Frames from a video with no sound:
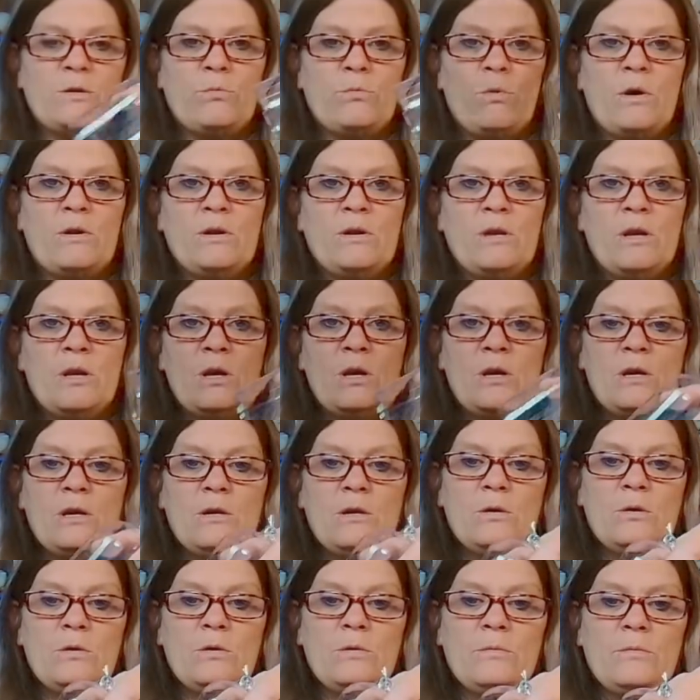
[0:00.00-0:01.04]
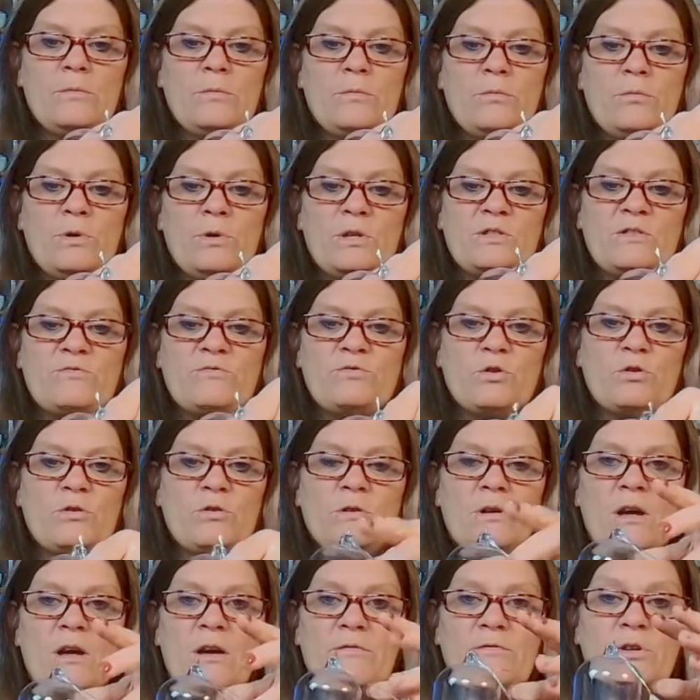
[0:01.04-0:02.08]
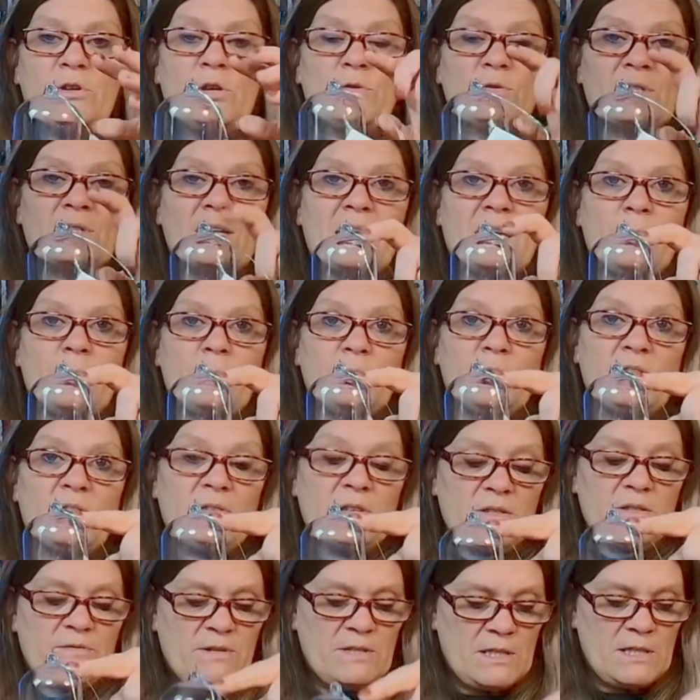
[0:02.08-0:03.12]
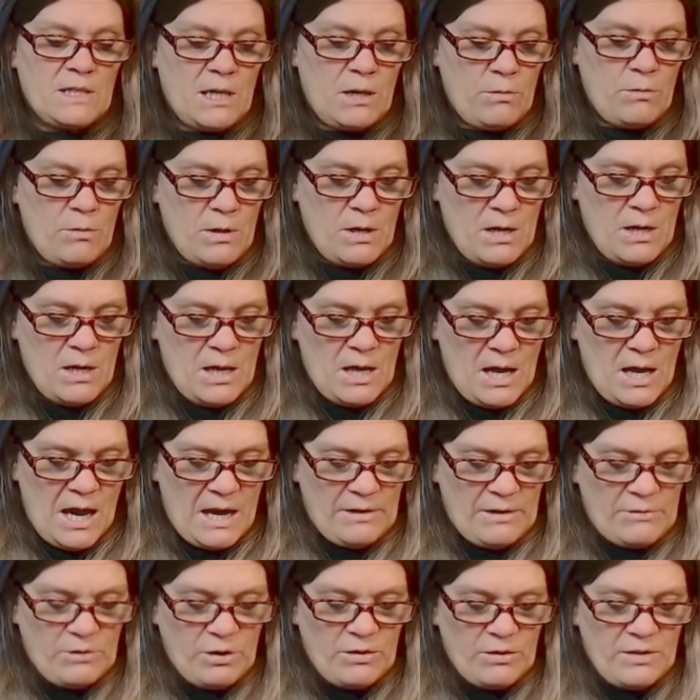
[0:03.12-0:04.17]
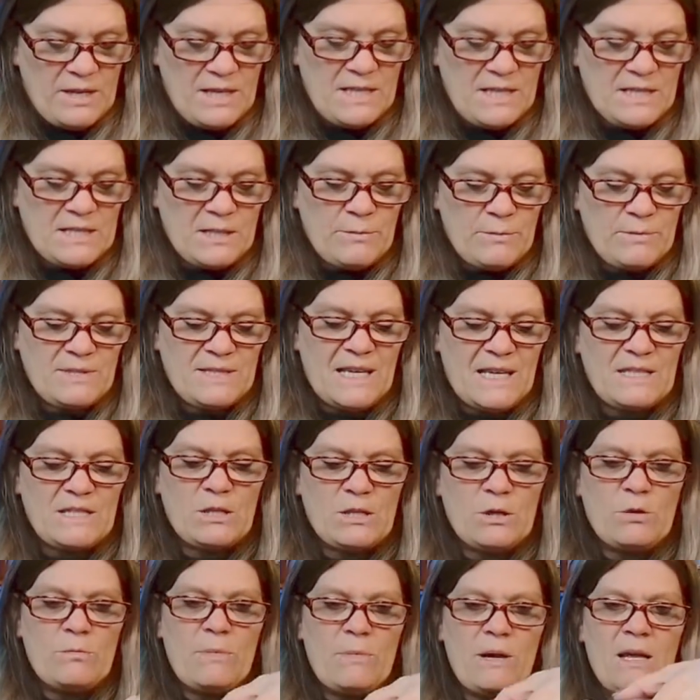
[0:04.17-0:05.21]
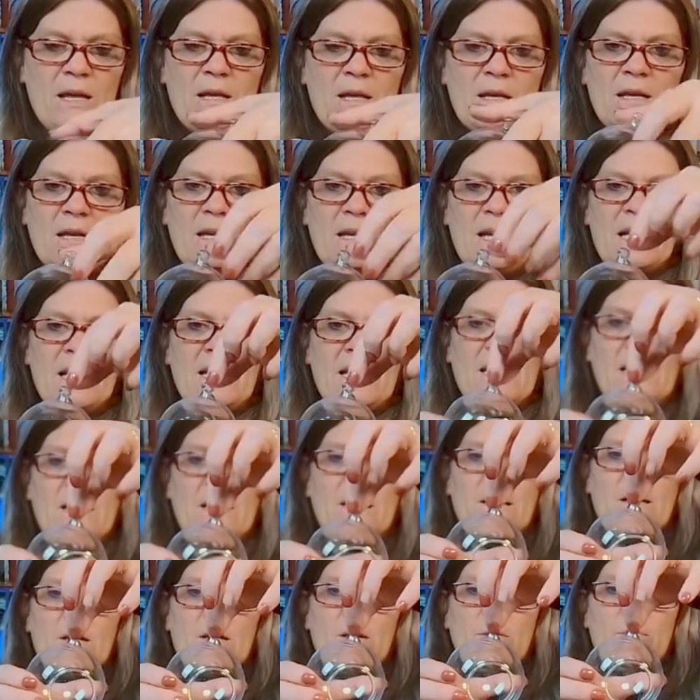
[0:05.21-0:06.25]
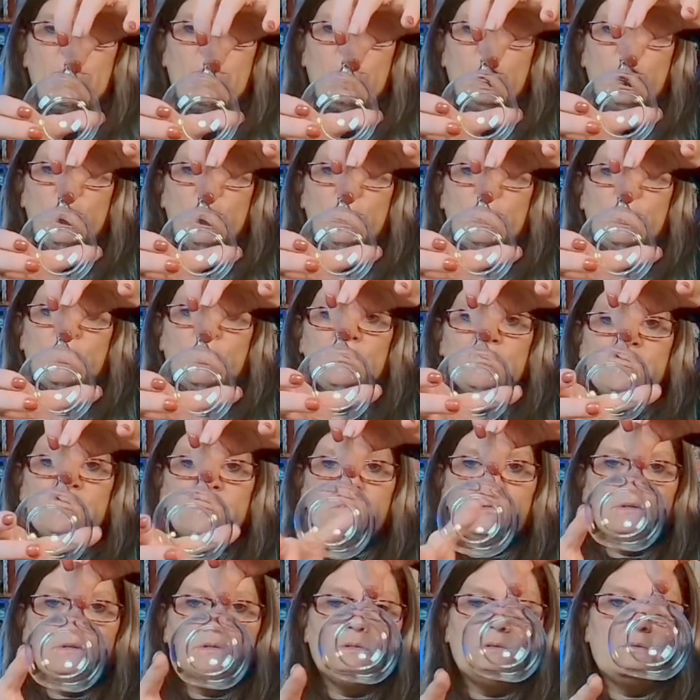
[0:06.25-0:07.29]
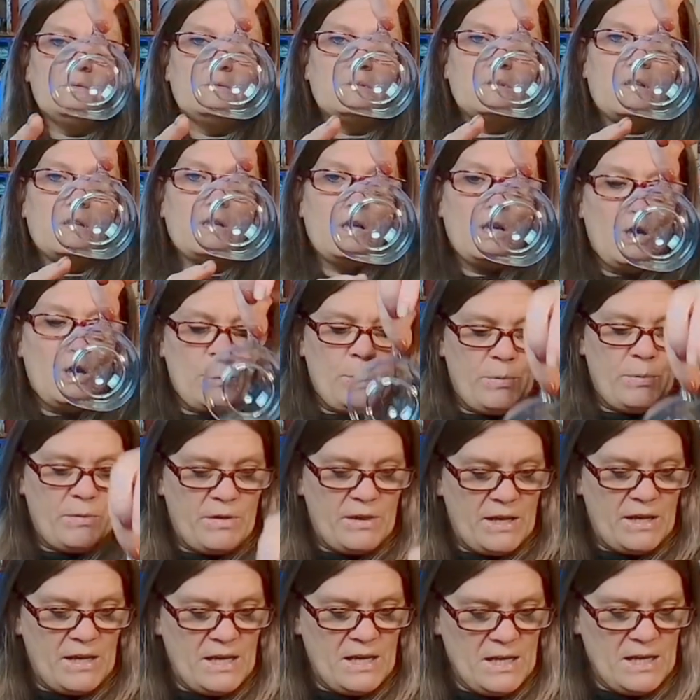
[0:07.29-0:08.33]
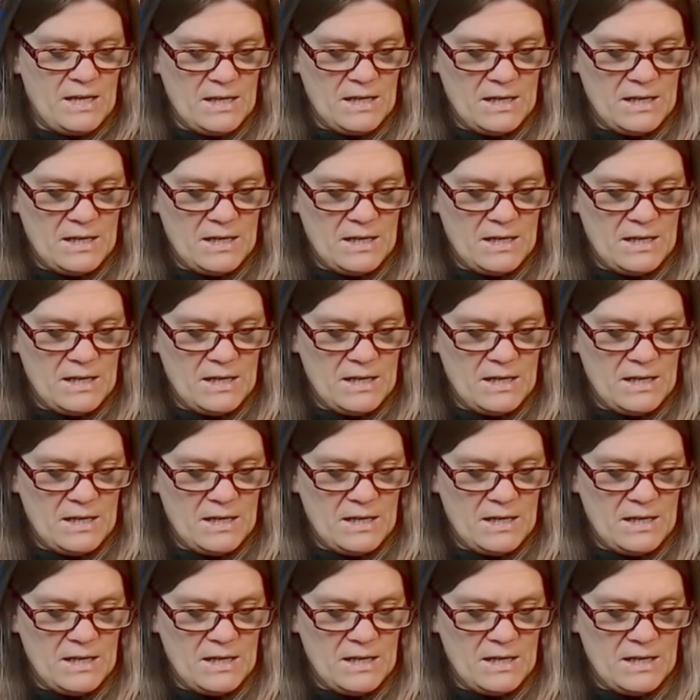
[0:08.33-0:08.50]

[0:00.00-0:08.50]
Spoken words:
one, which I've used that in a previous video. And I've got these that were sent to me, like a little bauble globe thing.